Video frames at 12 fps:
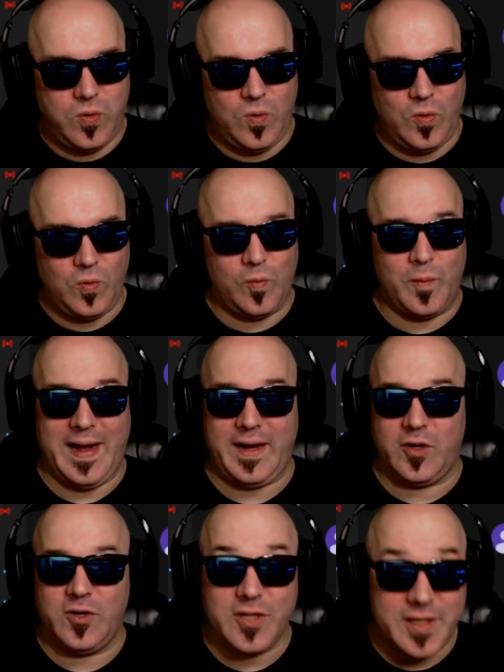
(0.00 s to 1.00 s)
Oh my
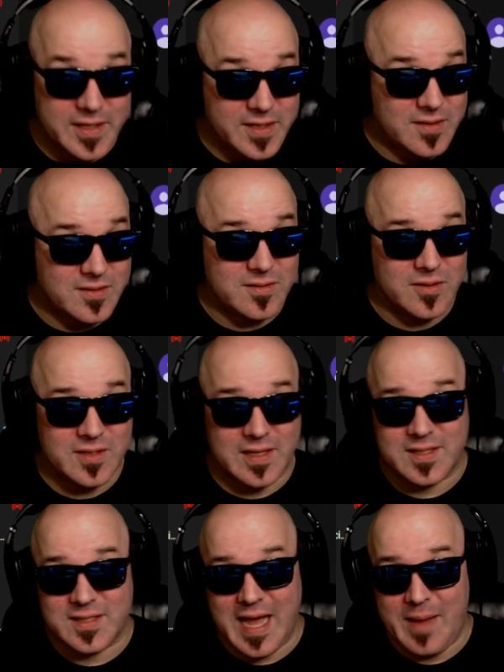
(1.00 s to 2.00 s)
goodness. Looks
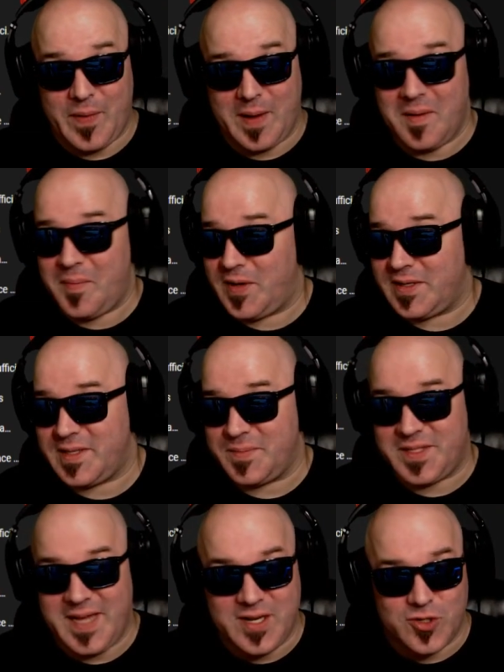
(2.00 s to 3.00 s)
like Sky probably put a
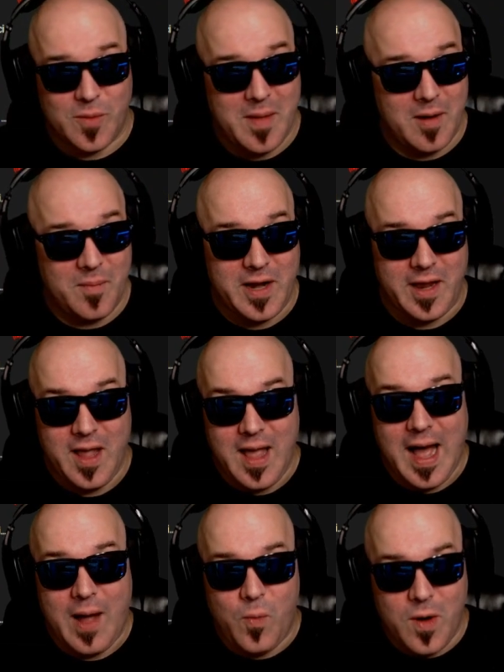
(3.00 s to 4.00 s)
substantial amount of money.
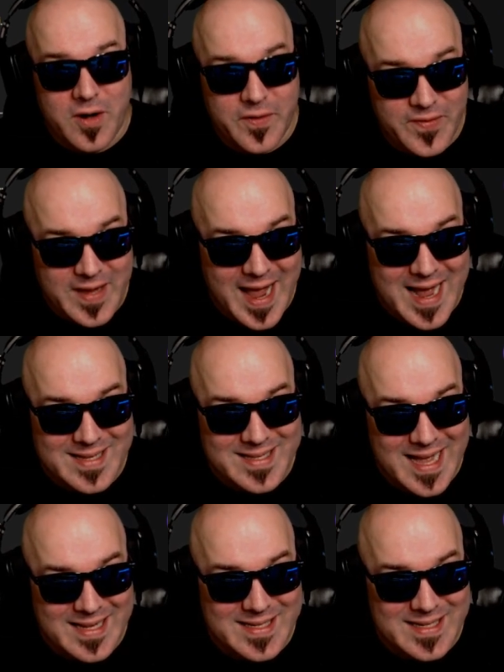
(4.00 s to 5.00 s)
I wonder if he has
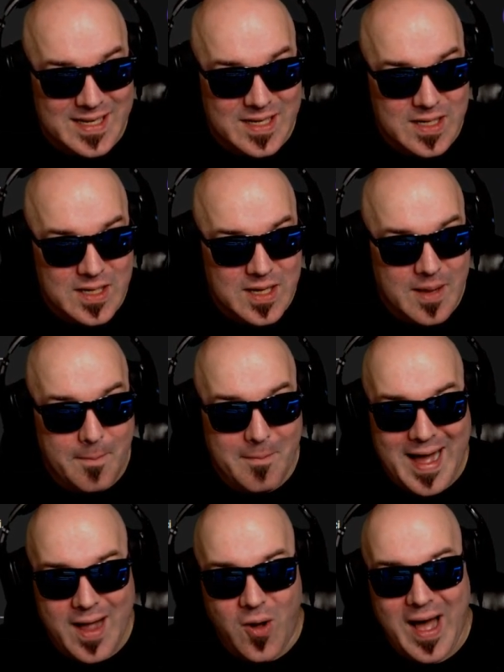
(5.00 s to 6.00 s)
that
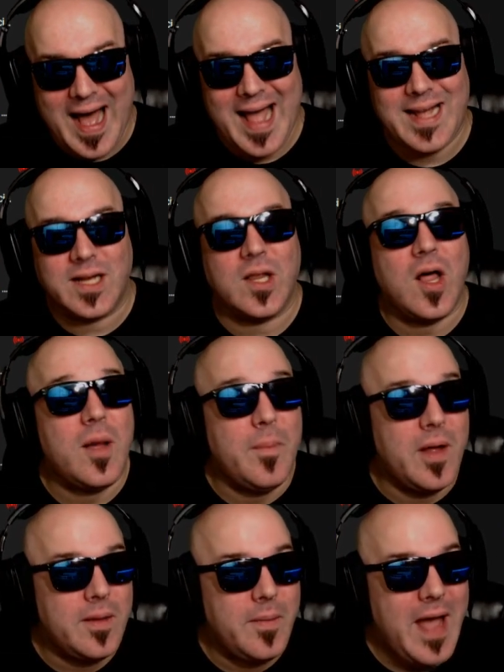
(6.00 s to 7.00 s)
Mile High
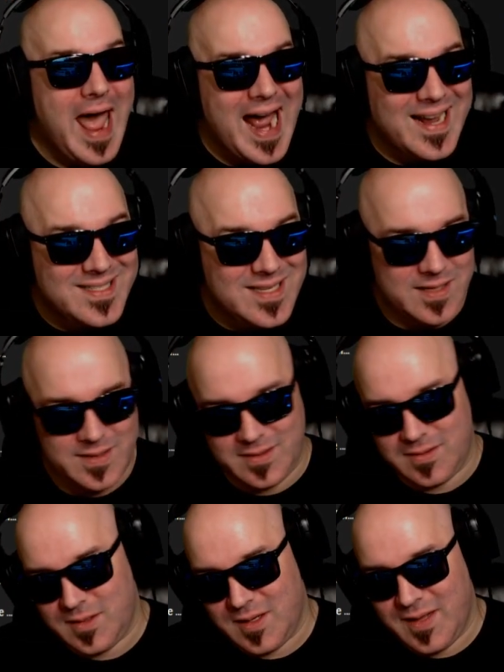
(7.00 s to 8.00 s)
Club
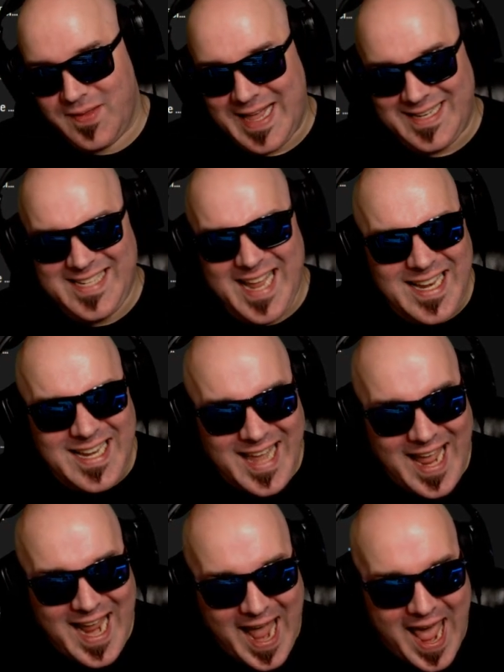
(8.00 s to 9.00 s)
access. That
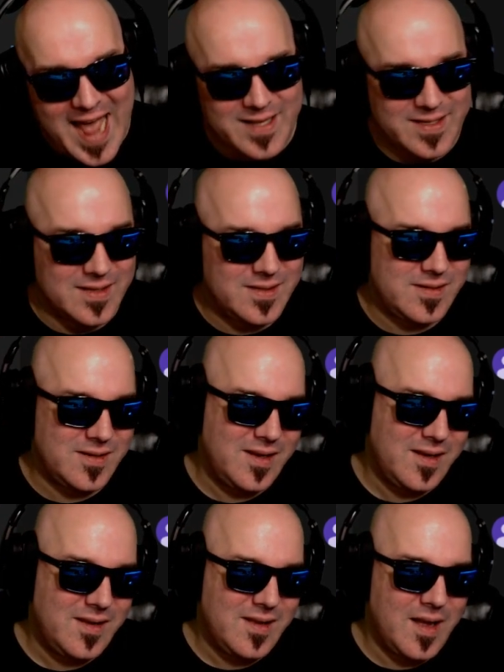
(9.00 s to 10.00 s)
10K access.
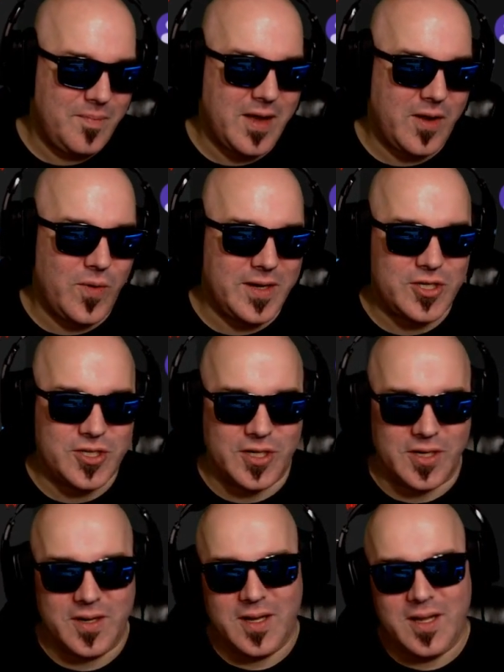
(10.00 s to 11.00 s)
I'm not quite
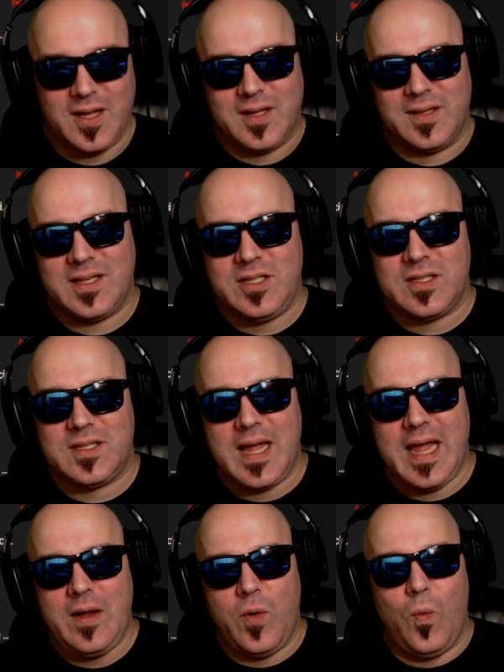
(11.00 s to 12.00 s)
sure. Let's just
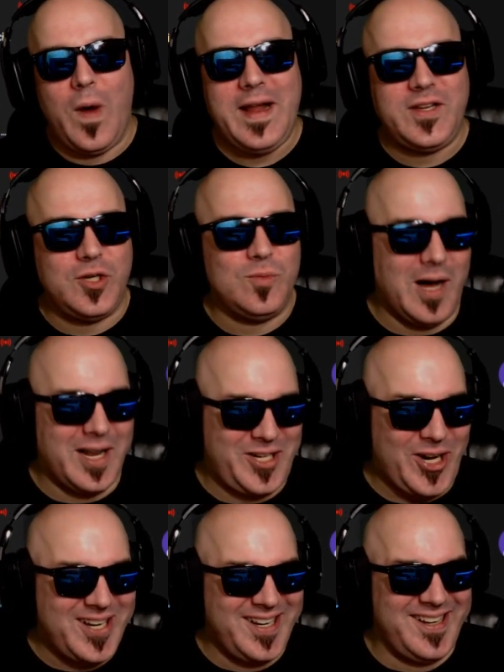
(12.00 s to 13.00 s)
say way too
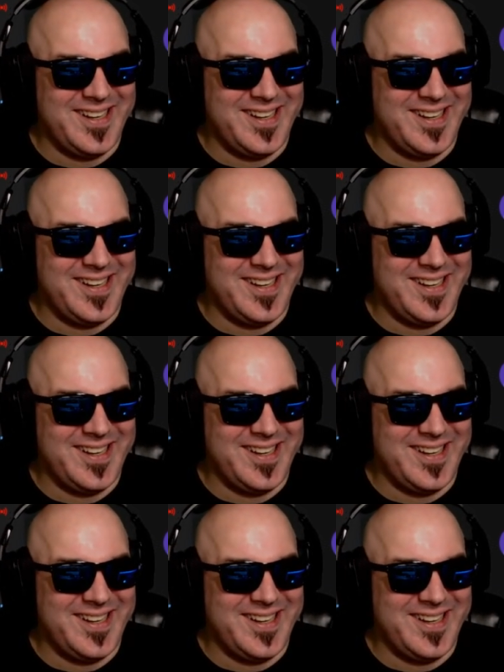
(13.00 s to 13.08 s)
much.